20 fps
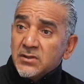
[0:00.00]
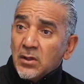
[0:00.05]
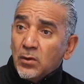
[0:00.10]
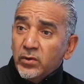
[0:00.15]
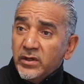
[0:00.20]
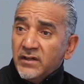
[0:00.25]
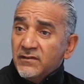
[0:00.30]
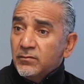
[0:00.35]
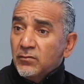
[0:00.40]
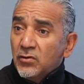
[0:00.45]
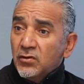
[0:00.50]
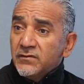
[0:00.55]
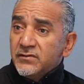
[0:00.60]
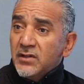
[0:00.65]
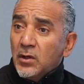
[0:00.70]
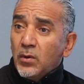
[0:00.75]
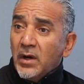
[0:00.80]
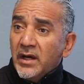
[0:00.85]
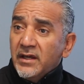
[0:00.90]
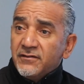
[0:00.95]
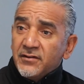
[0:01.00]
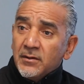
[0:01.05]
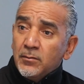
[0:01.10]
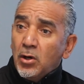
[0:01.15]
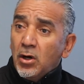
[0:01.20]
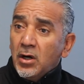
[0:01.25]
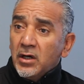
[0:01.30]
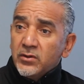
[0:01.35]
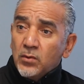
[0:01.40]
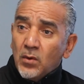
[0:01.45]
So we've moved away from
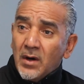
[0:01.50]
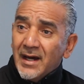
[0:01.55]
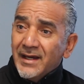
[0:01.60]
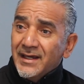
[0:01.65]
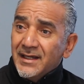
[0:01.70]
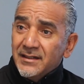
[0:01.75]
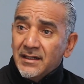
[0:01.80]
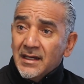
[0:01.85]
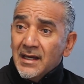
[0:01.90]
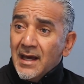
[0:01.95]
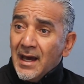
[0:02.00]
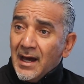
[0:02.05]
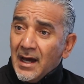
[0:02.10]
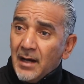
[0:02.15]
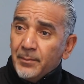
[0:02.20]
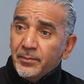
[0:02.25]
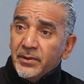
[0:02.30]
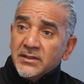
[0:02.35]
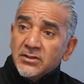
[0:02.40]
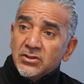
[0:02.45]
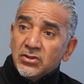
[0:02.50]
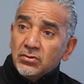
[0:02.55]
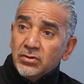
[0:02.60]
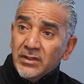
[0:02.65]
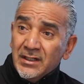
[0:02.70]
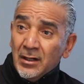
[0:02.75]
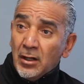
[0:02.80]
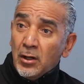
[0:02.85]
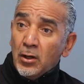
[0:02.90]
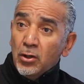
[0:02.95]
hardwired up into
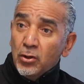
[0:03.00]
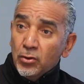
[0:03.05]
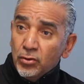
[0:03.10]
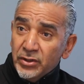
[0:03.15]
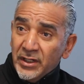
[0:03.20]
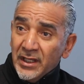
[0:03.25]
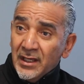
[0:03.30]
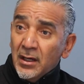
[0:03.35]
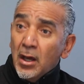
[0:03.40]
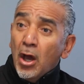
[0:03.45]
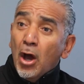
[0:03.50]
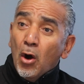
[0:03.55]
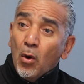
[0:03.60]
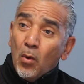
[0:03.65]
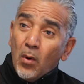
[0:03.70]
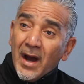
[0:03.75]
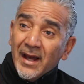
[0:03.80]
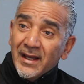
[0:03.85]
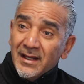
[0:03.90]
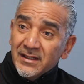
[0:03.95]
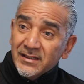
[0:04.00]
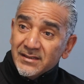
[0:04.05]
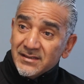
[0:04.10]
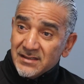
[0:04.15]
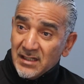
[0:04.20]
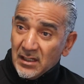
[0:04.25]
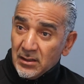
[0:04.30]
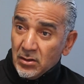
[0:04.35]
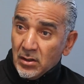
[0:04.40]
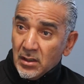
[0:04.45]
including wireless
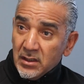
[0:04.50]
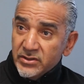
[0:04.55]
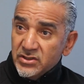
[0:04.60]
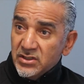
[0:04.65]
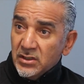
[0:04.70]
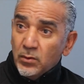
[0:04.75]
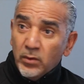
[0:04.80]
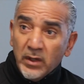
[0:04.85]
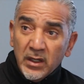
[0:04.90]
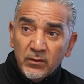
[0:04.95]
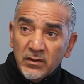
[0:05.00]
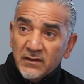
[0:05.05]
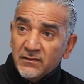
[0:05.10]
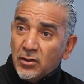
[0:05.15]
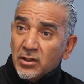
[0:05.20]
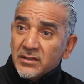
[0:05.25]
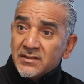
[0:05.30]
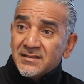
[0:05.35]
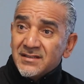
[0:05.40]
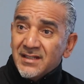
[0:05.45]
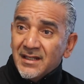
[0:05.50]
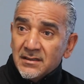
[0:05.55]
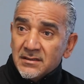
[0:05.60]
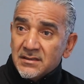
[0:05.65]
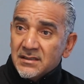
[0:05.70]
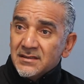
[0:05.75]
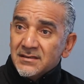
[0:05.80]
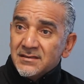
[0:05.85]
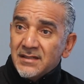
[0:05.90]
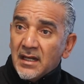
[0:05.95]
technology, where we've got
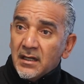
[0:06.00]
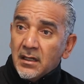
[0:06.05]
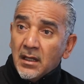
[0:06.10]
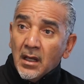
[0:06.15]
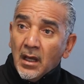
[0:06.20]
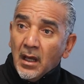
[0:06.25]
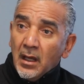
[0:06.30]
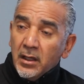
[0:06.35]
sensors that